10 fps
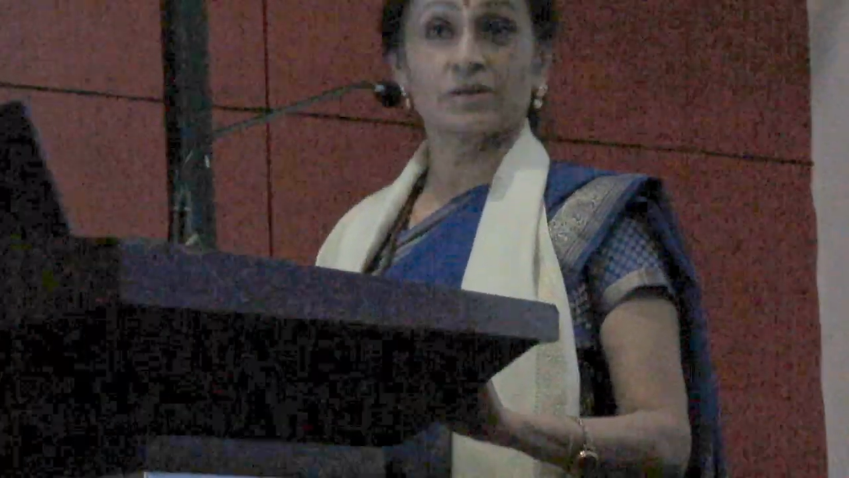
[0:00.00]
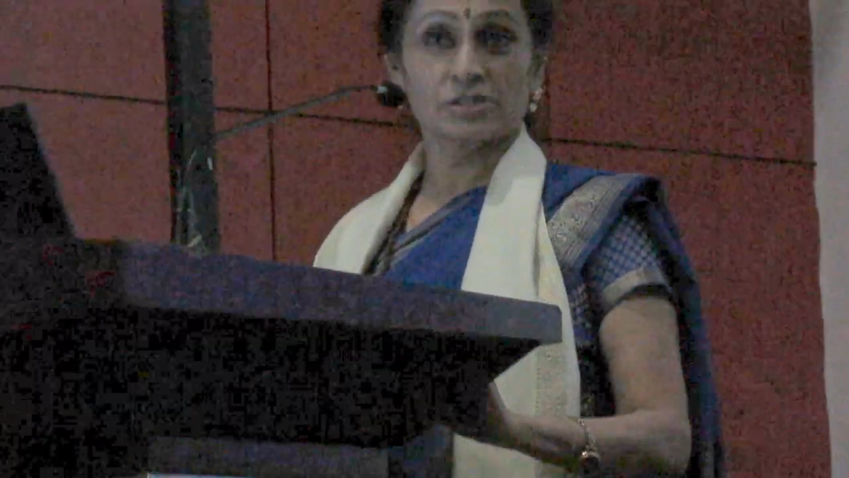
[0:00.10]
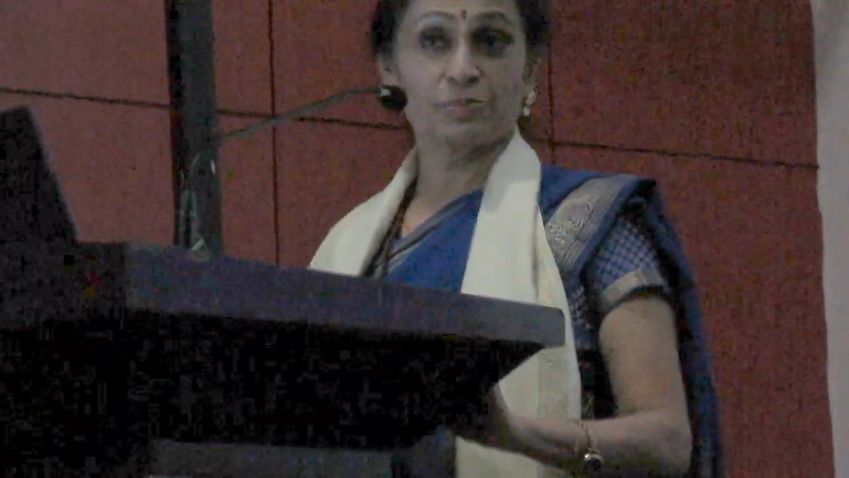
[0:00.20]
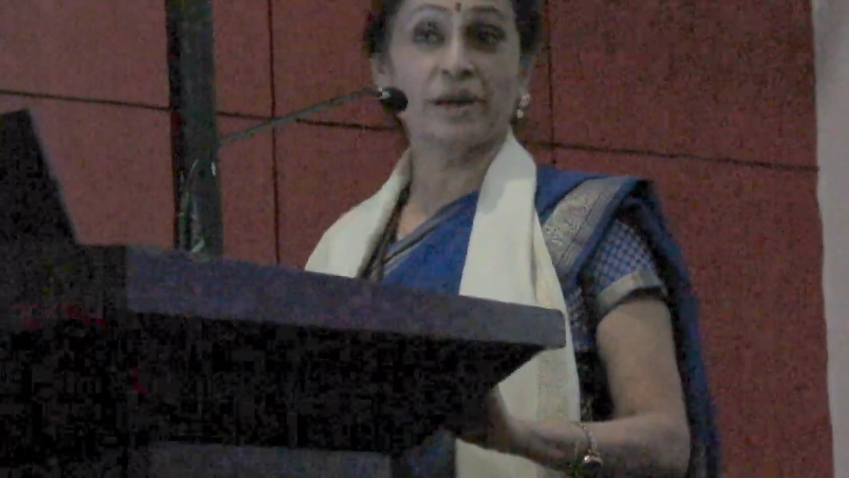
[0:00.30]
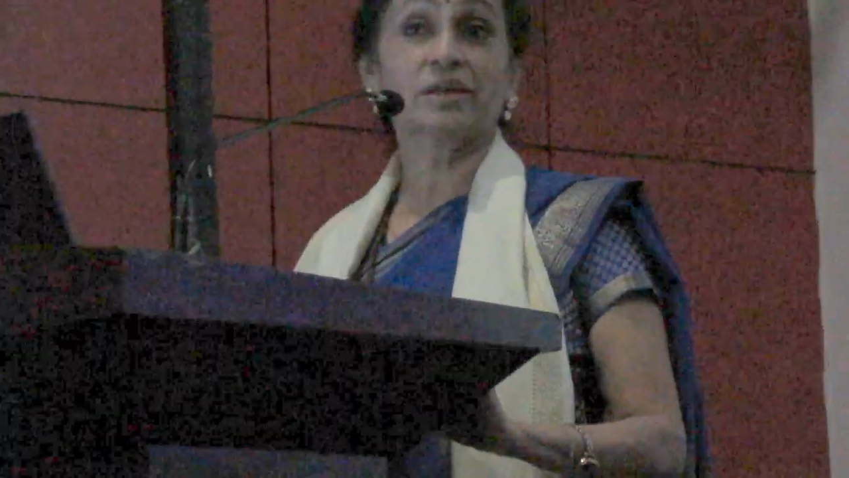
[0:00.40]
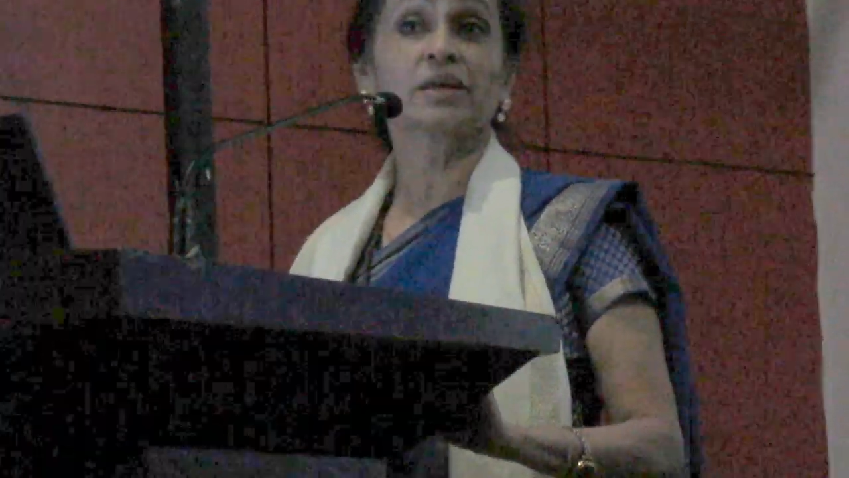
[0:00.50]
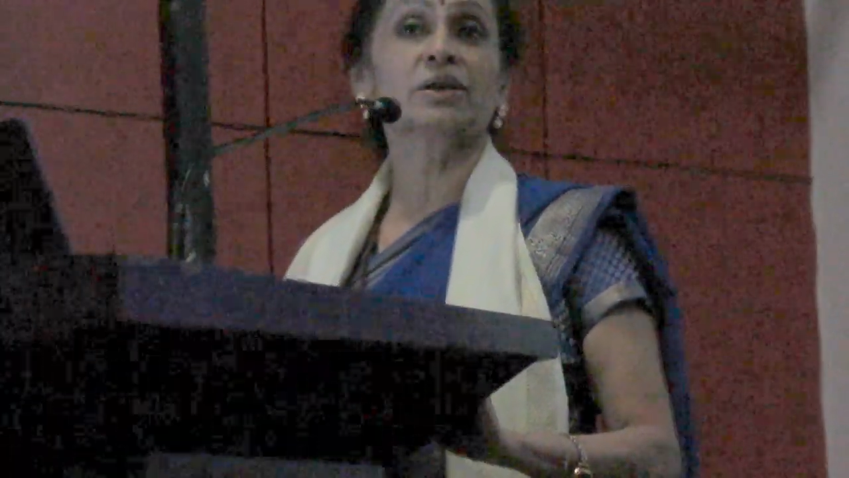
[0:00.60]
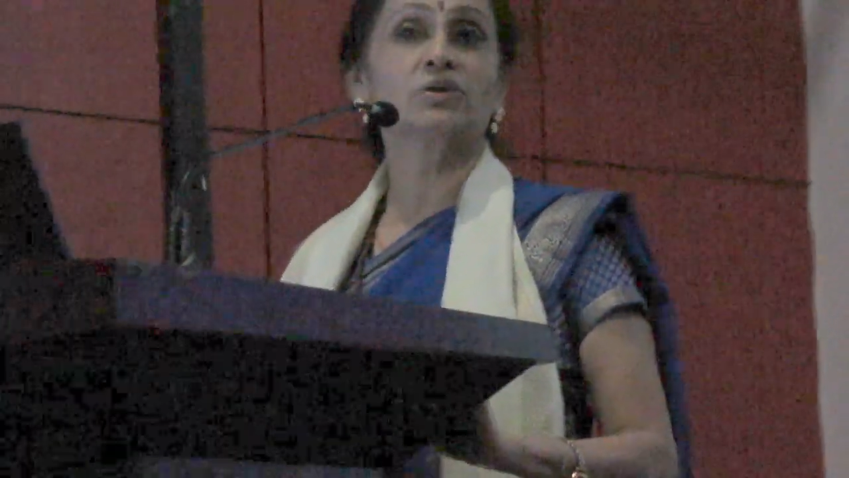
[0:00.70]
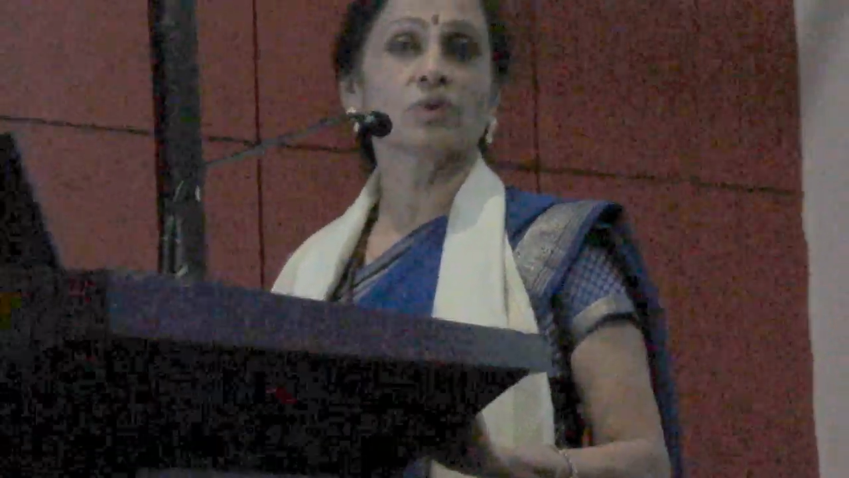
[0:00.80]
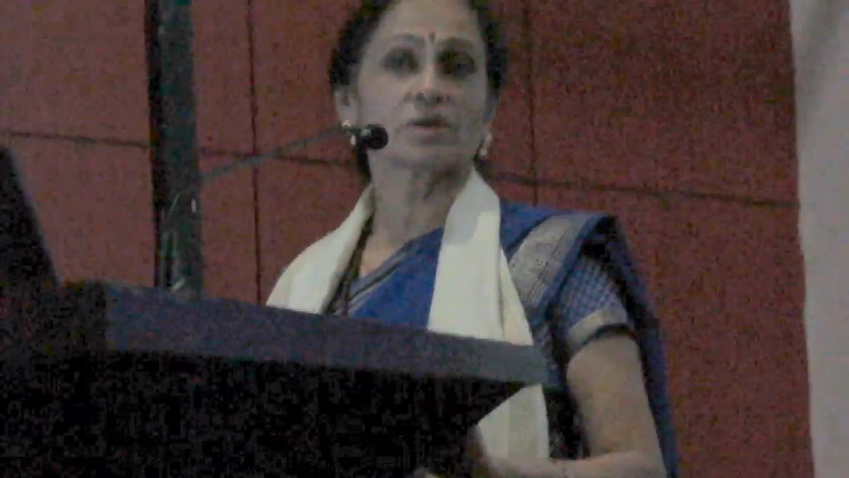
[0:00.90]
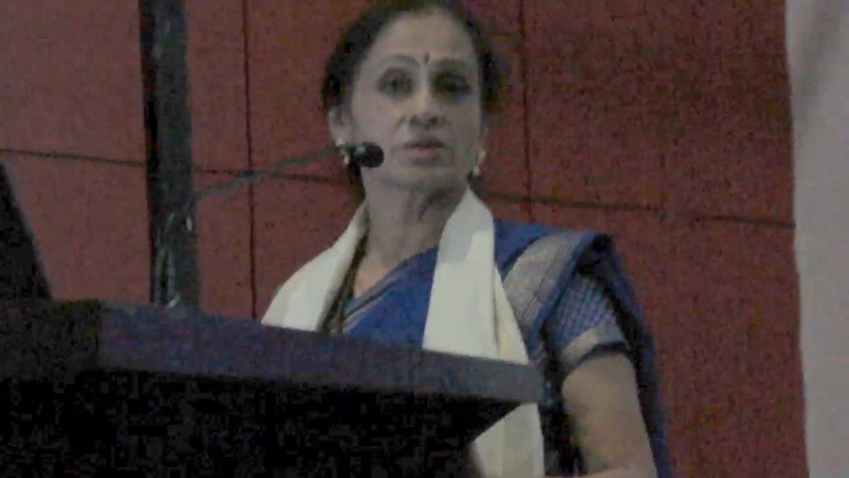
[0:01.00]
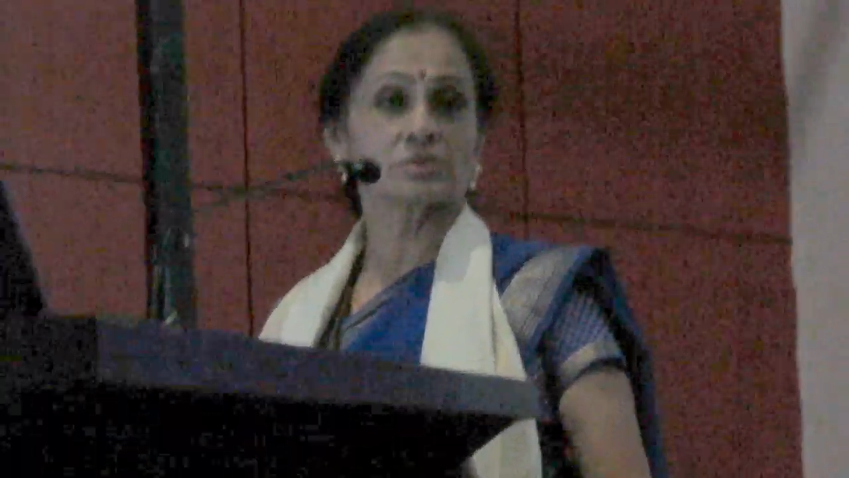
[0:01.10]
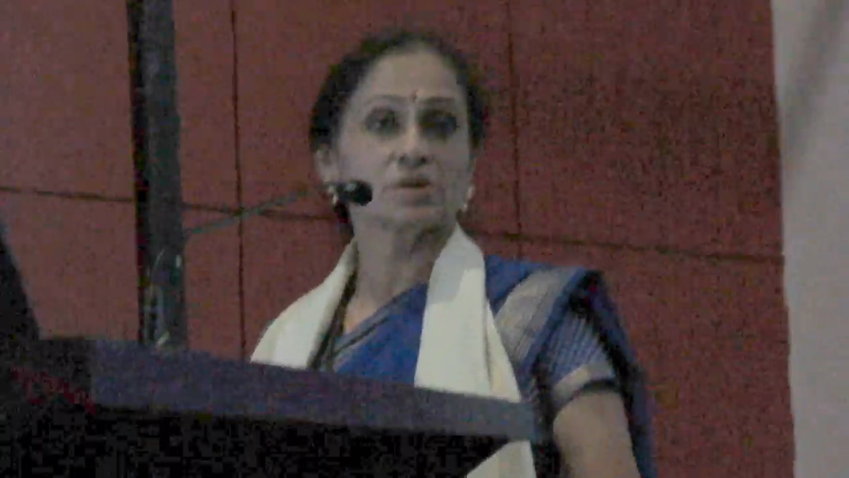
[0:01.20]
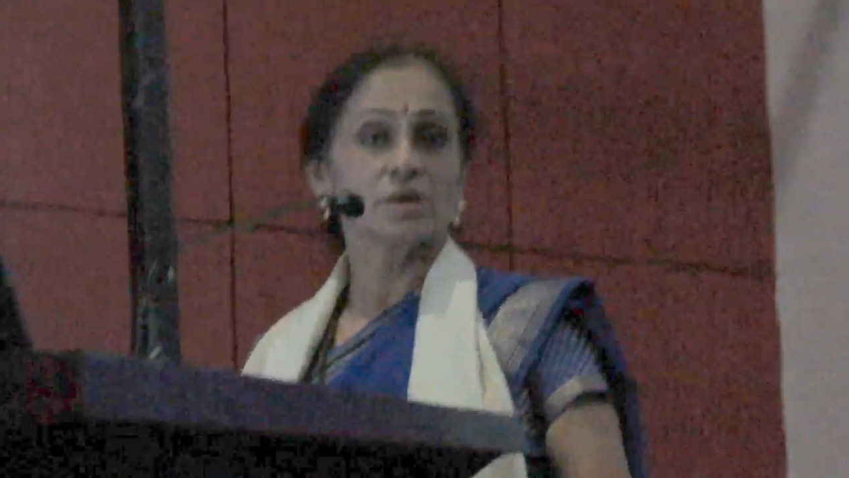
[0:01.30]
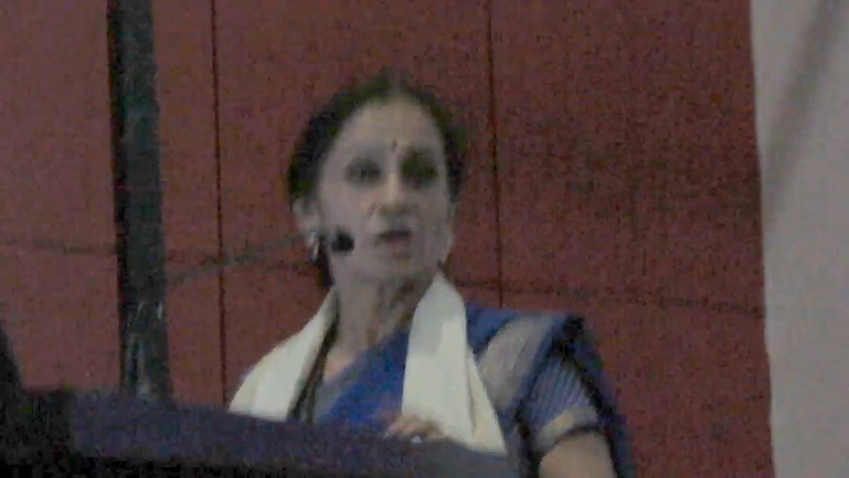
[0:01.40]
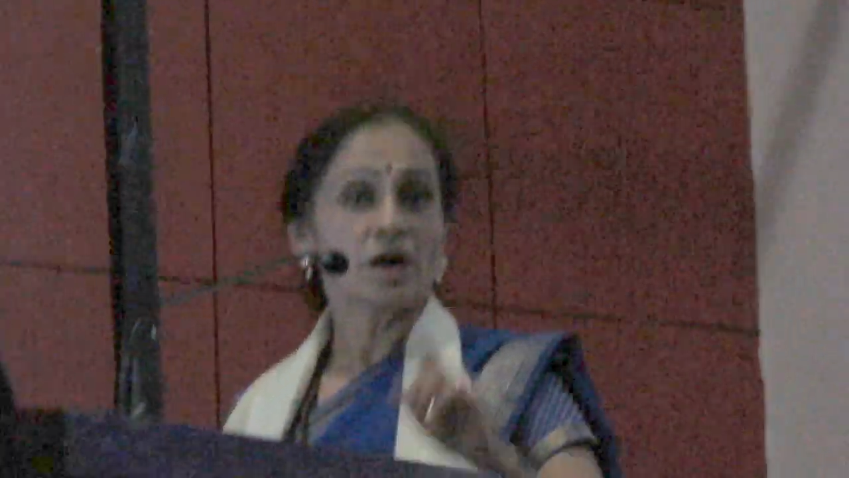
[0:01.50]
spreading it to others.